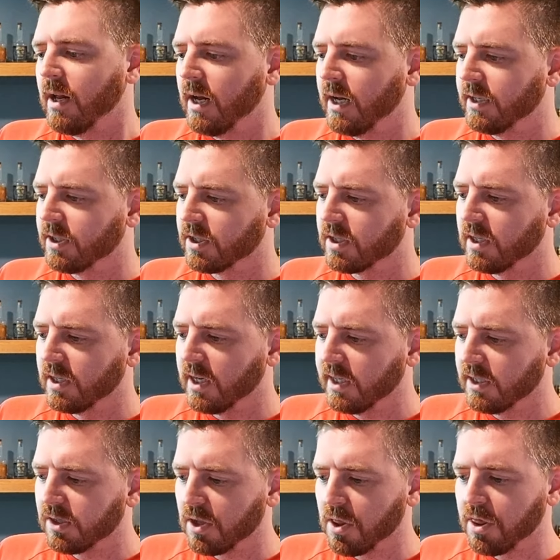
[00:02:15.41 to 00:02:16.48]
Just a
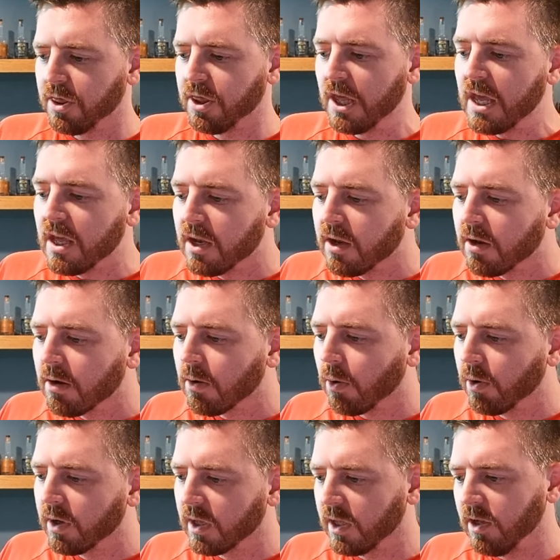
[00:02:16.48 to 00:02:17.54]
nice, thin,
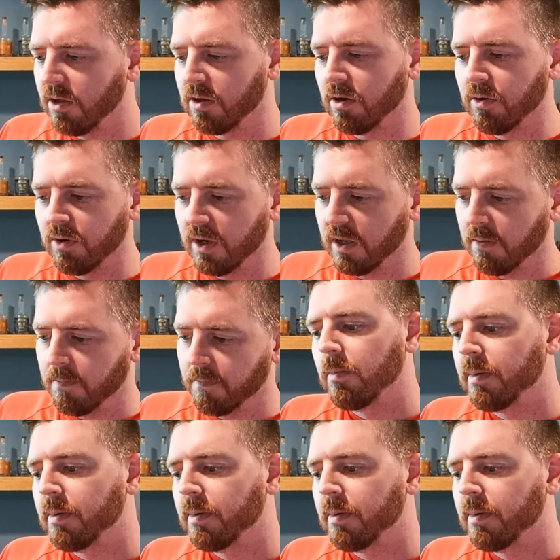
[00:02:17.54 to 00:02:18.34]
oily coating.